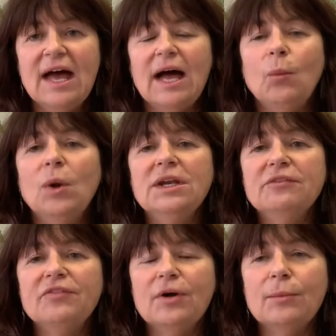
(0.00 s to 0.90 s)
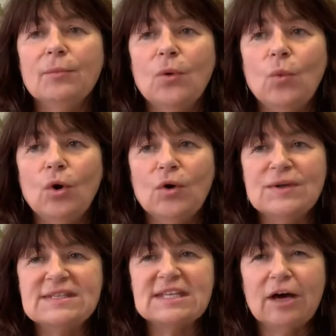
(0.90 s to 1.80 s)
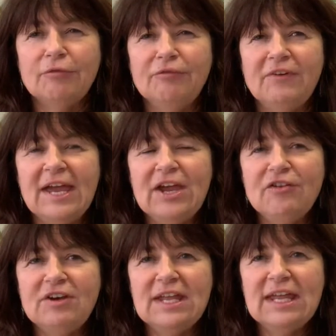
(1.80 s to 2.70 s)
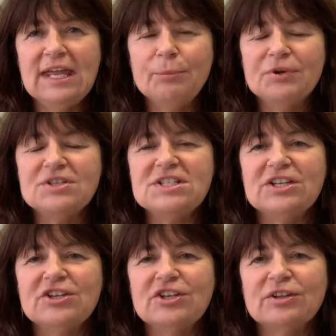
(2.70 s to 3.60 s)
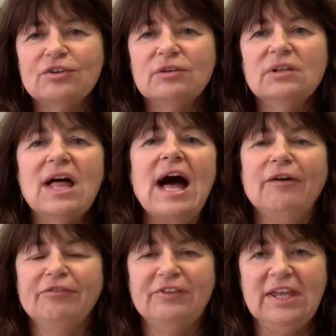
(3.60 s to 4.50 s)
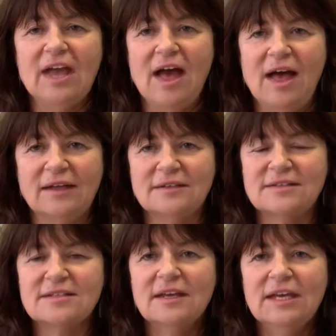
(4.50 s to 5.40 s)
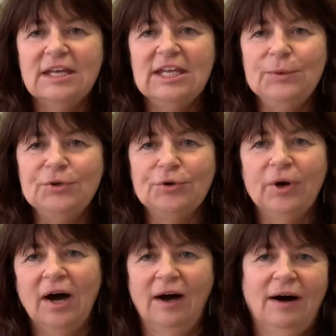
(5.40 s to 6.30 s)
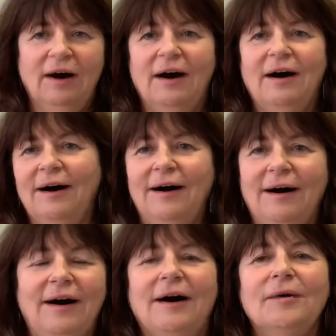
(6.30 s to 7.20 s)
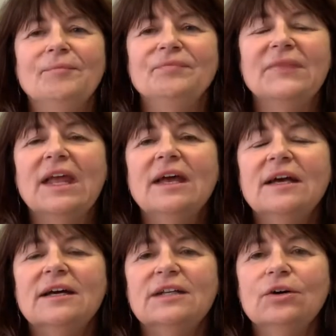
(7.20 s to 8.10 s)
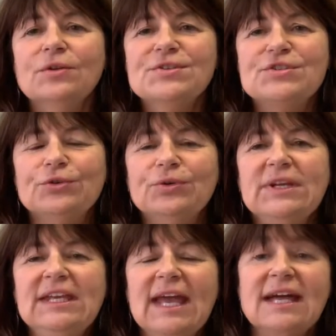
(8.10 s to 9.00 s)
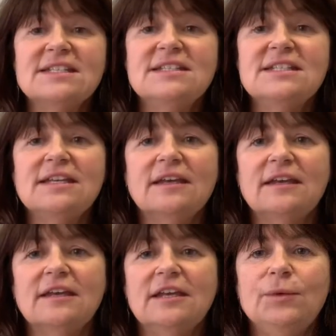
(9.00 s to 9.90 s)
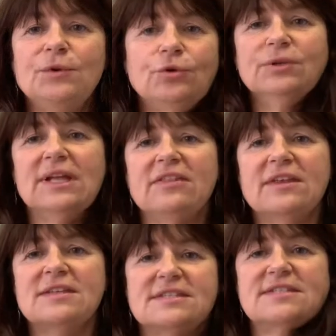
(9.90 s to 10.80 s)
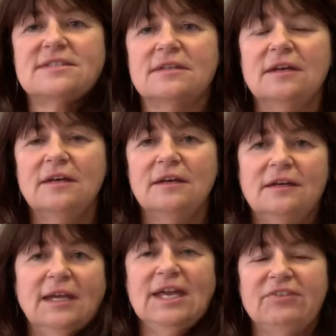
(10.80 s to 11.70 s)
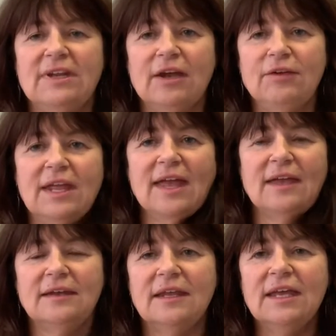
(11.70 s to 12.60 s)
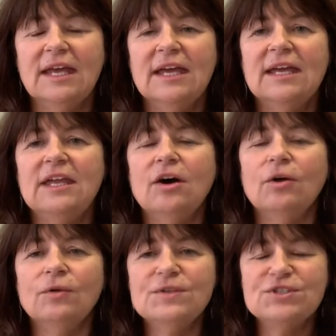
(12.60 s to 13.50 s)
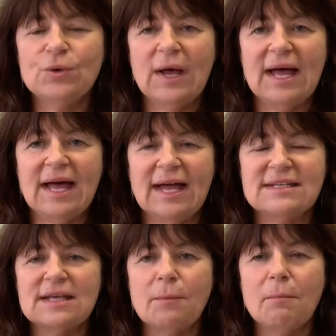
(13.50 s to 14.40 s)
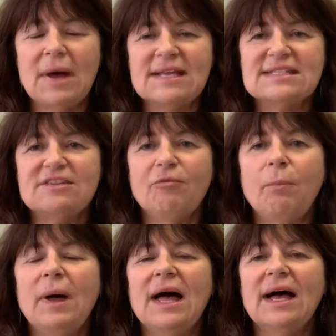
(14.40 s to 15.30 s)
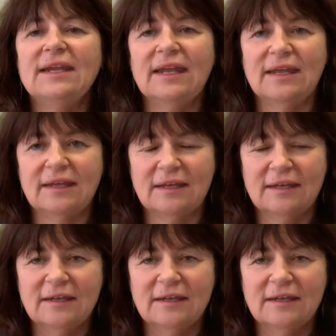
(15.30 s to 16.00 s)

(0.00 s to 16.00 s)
And one of them was a very particular laugh he had. He would go ha, ha, ha, ha. And also he had a tic. He would go like this every now and again. He also had a massive panic.